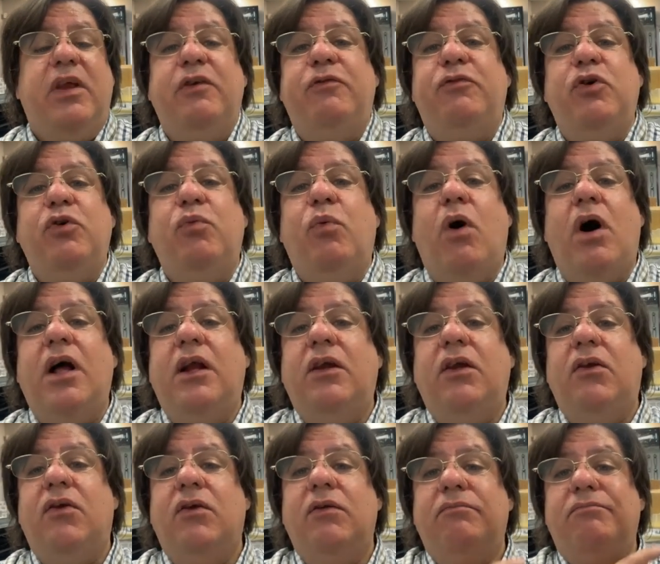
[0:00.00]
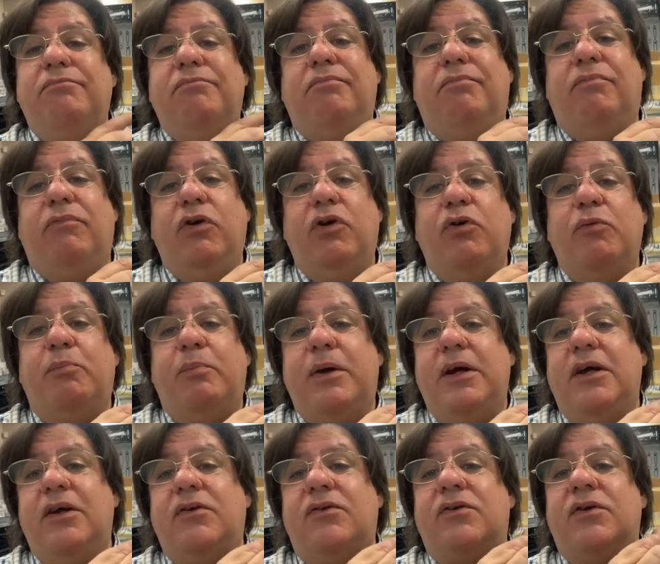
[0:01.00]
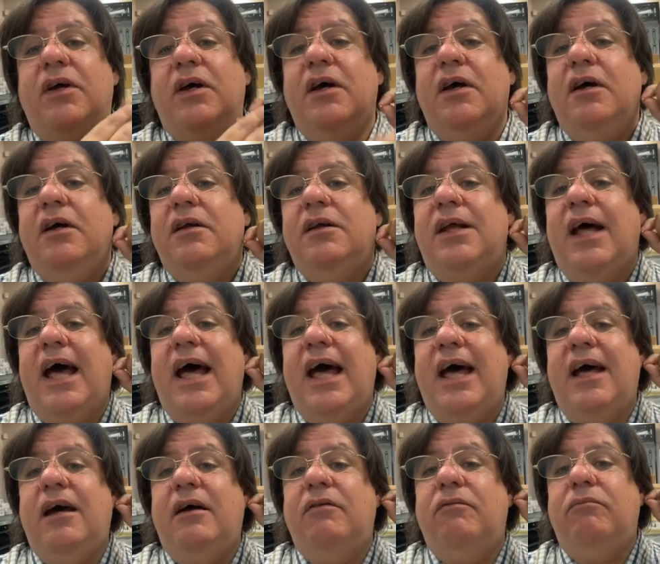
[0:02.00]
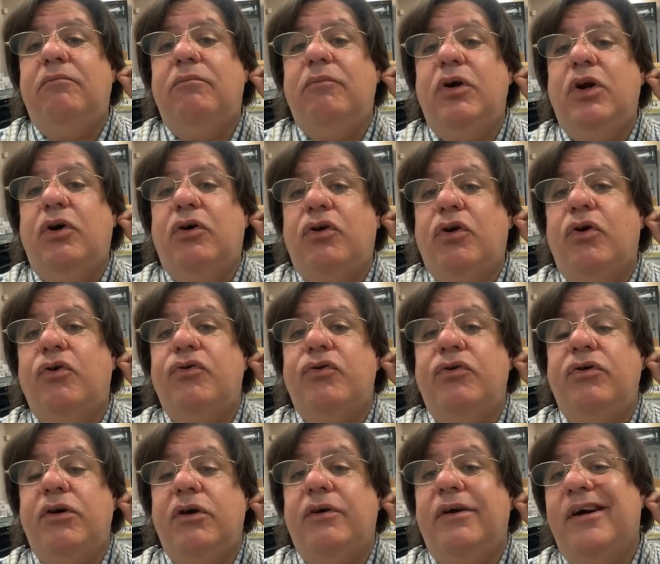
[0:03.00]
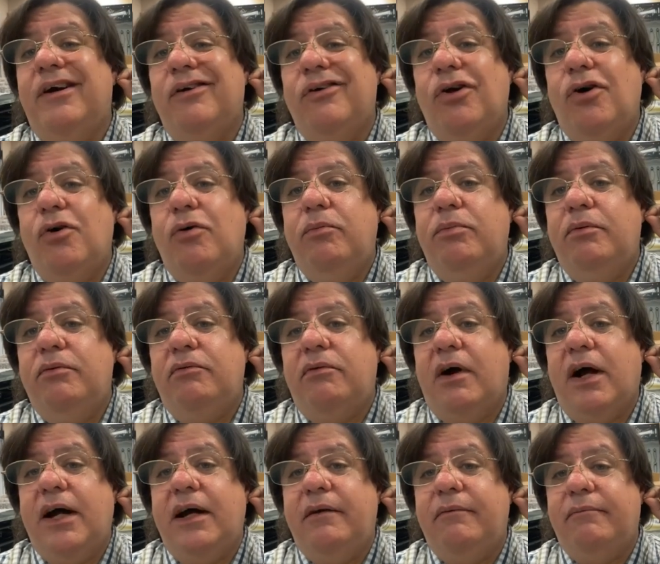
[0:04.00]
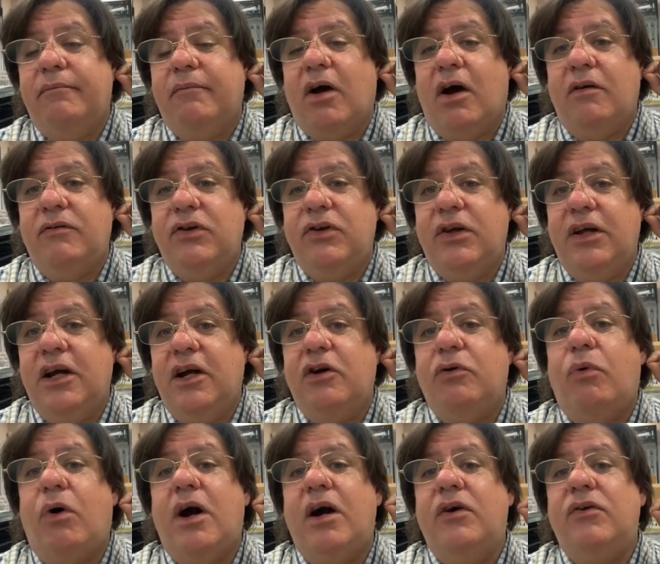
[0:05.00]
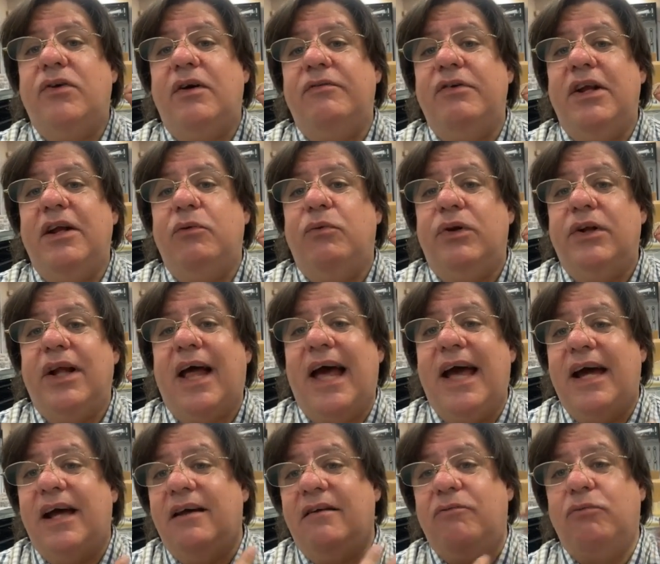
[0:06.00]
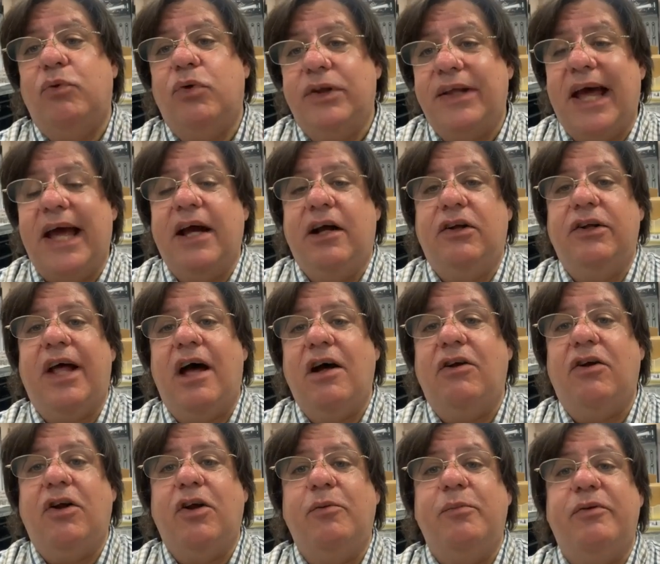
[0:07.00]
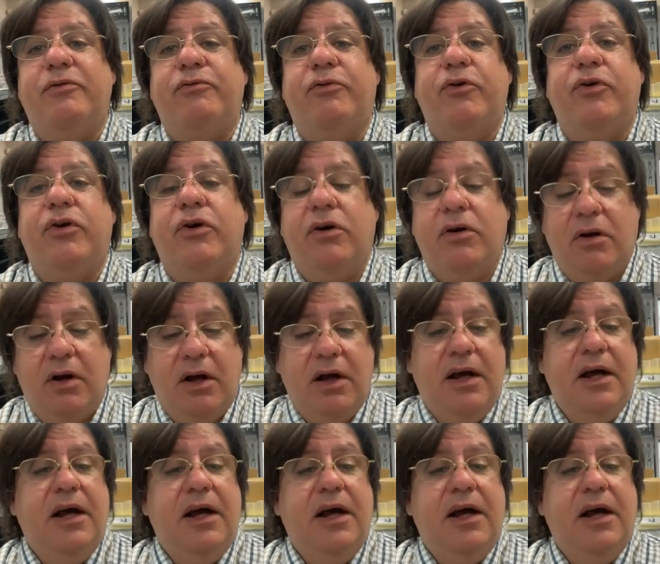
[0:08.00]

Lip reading: If you want your piece to hang, you know, closer to your earlobe, right? Obviously, ear wires, everything will dangle down a little bit further.